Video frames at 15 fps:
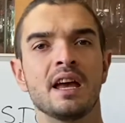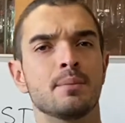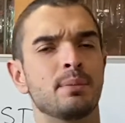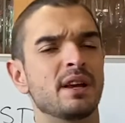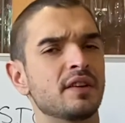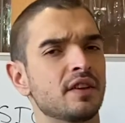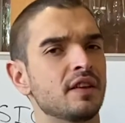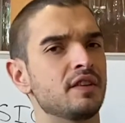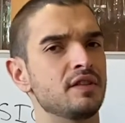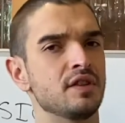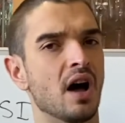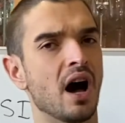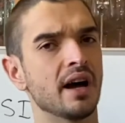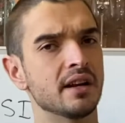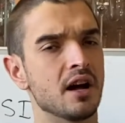Because it's
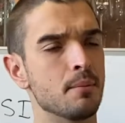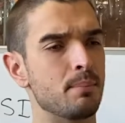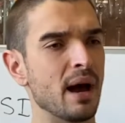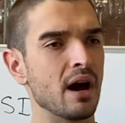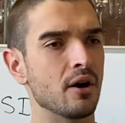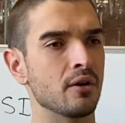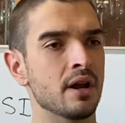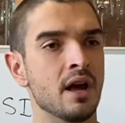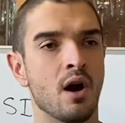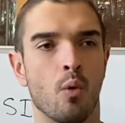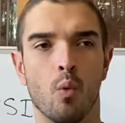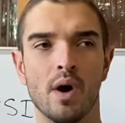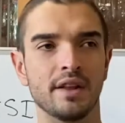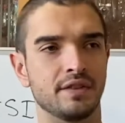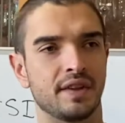not about
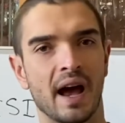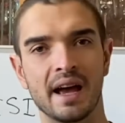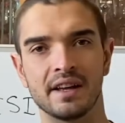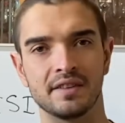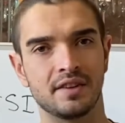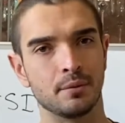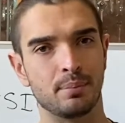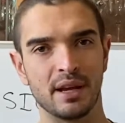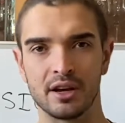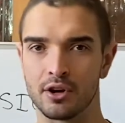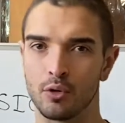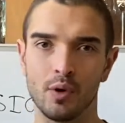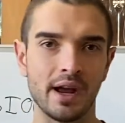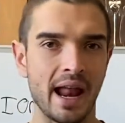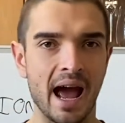what diet to pick or
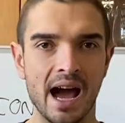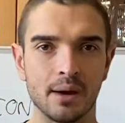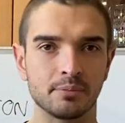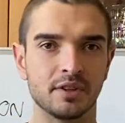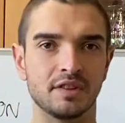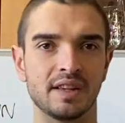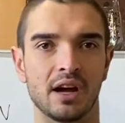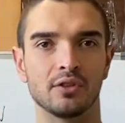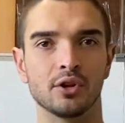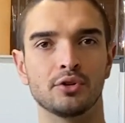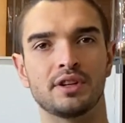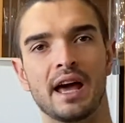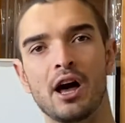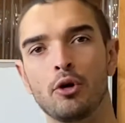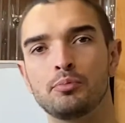what app to download
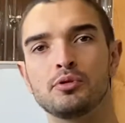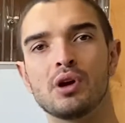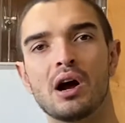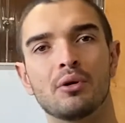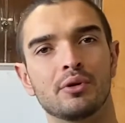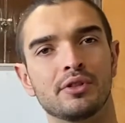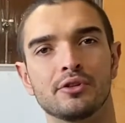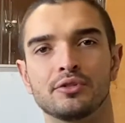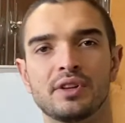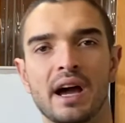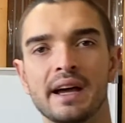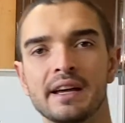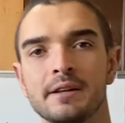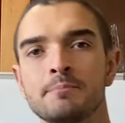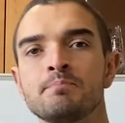to help you out with your
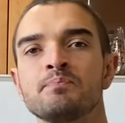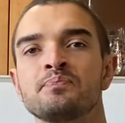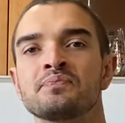diet.